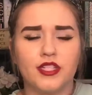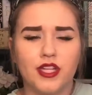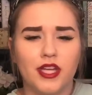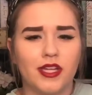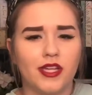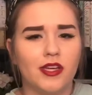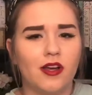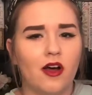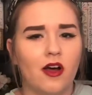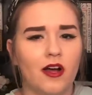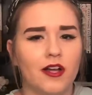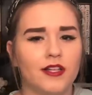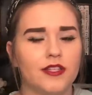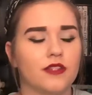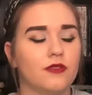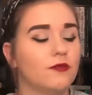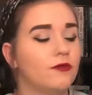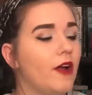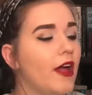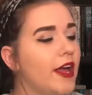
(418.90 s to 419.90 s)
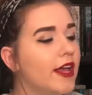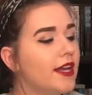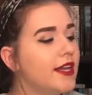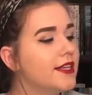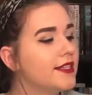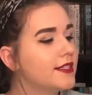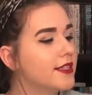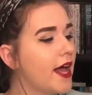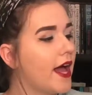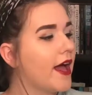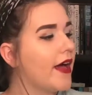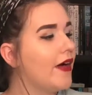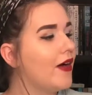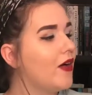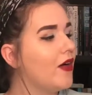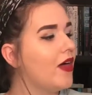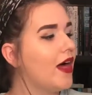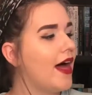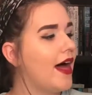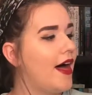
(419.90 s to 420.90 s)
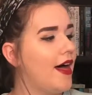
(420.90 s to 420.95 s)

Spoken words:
Jenny Han's writing style.